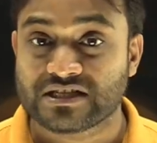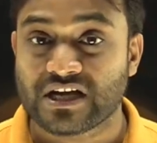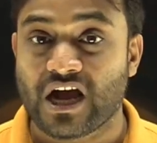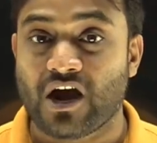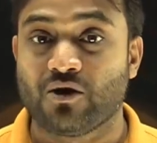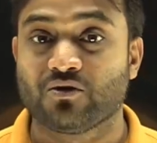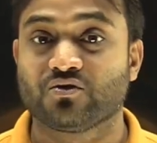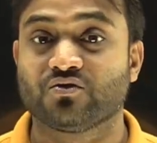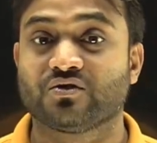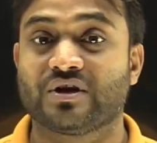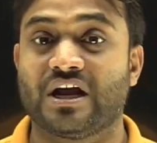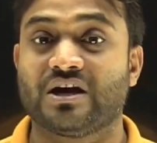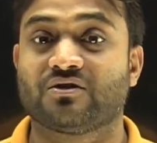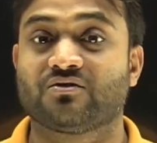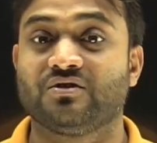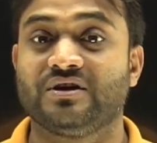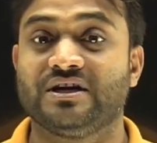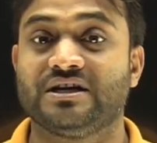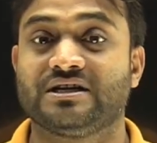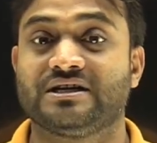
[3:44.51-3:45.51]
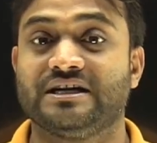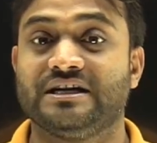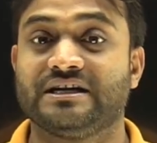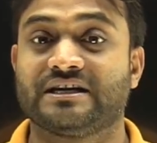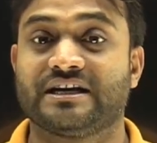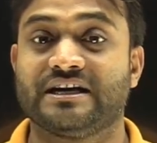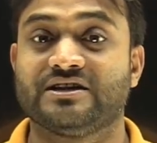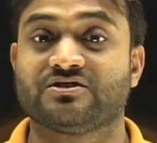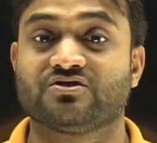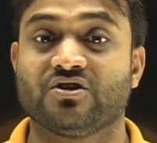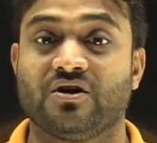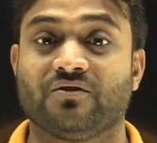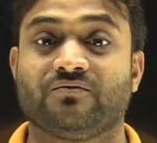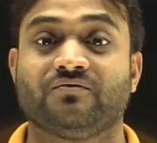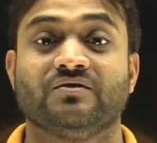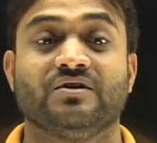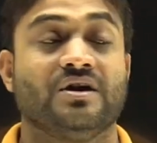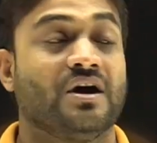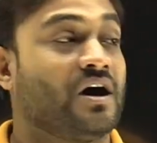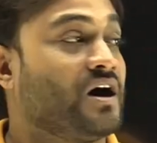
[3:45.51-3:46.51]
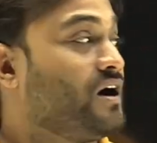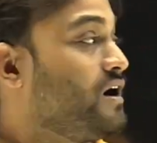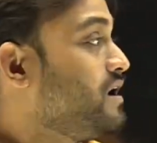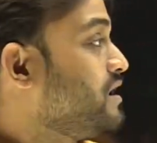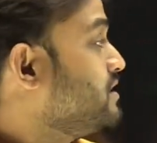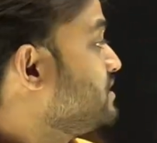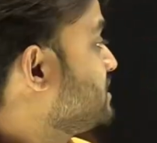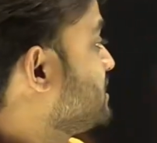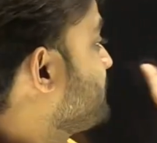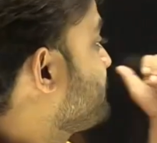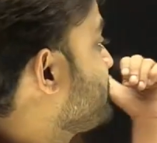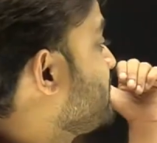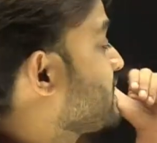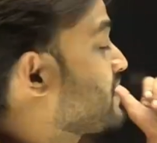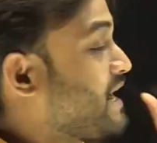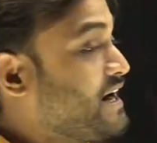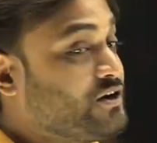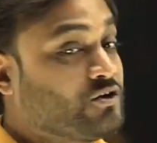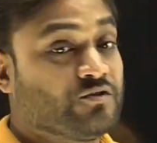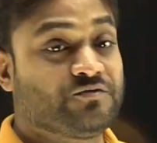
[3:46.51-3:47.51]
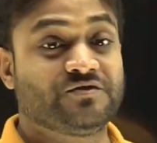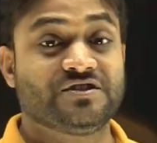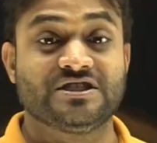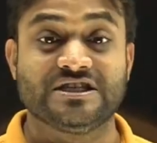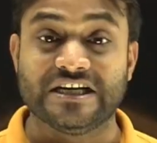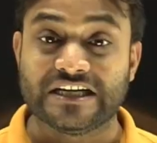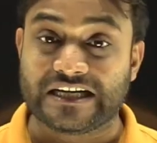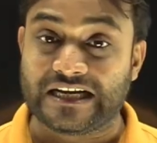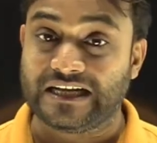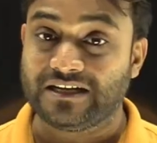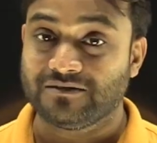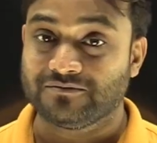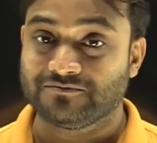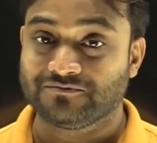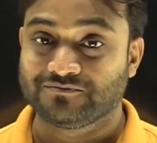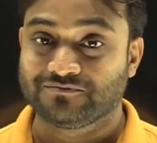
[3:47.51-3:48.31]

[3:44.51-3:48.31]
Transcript: how to calculate in case of different kind of cheating,